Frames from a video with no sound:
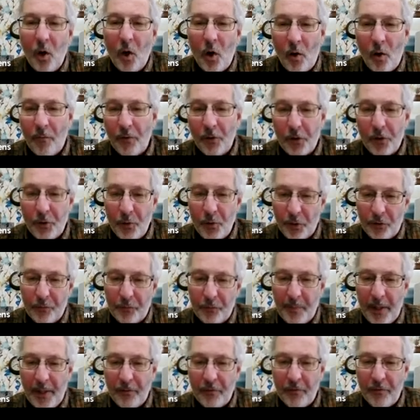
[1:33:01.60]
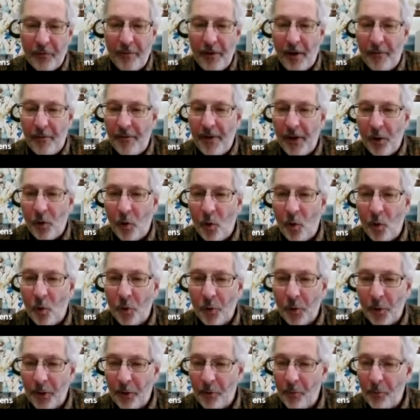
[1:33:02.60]
over to expansion valve on
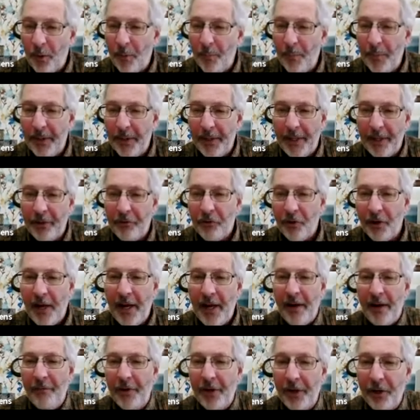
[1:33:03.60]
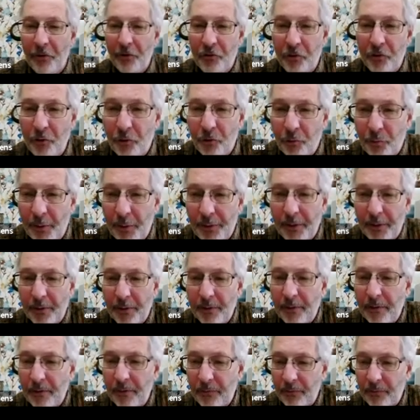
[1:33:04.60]
older equipment that you're having issues with.
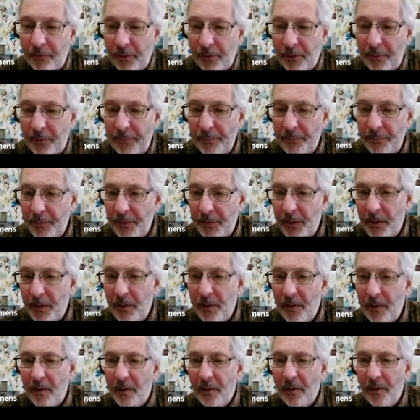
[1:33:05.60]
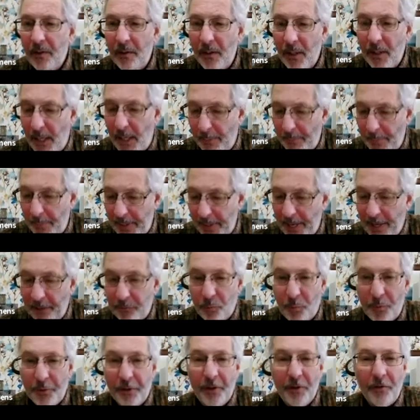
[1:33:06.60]
So, and
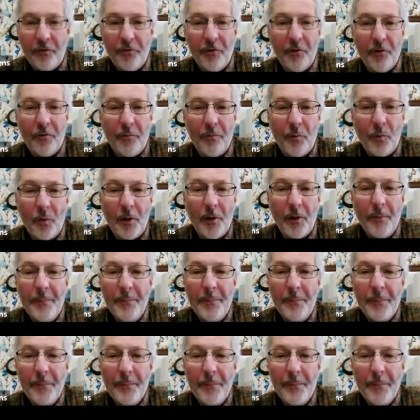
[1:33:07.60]
that's what this is for.